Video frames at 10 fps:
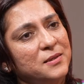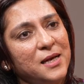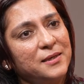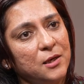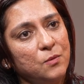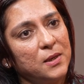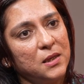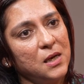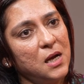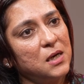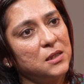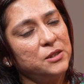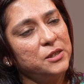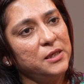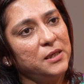See, I'll tell you one thing. Our
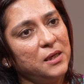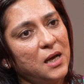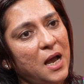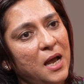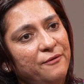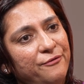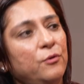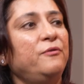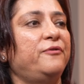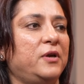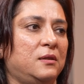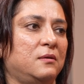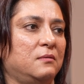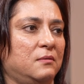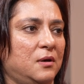country, I have full faith
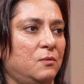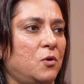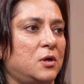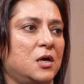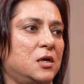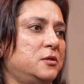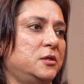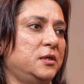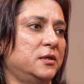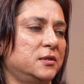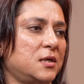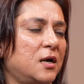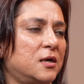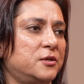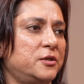in what our country is. Our
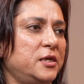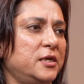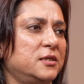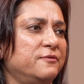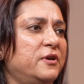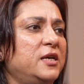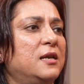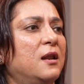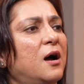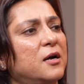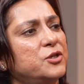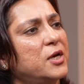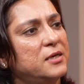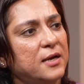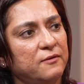country is a very large
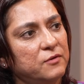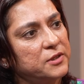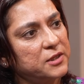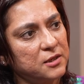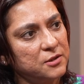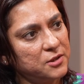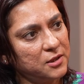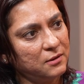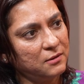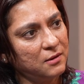and diverse country.